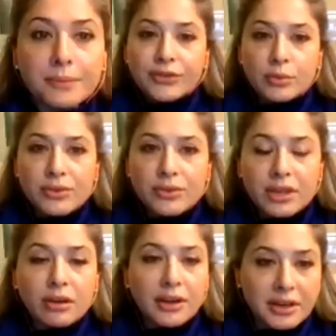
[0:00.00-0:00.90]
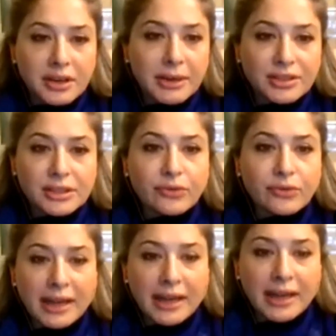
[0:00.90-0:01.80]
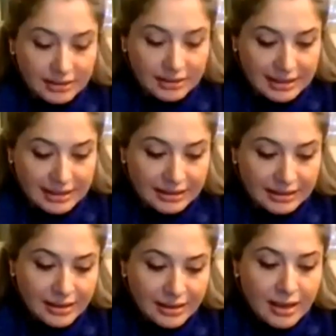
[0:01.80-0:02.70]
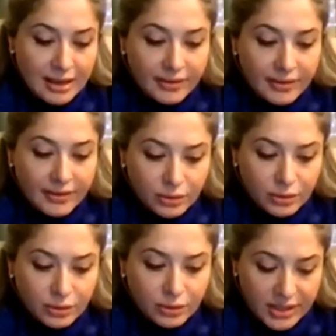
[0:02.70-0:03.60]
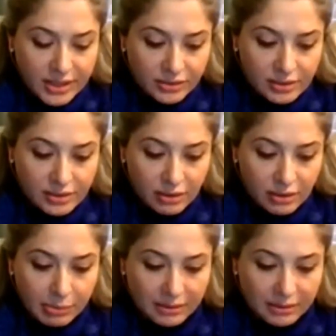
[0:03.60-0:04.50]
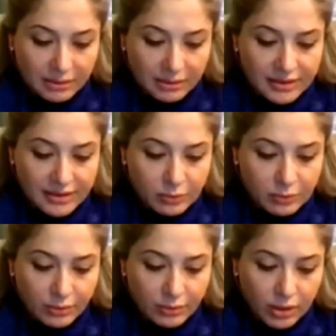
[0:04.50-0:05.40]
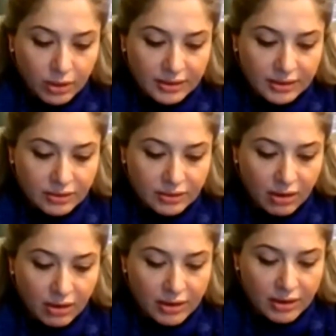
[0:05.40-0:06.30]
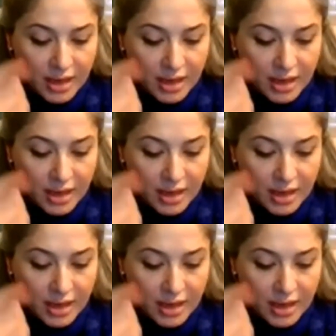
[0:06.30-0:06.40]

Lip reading: will recall, Ariba, just for my understanding, there were 2 questions on parliamentarians. One was on what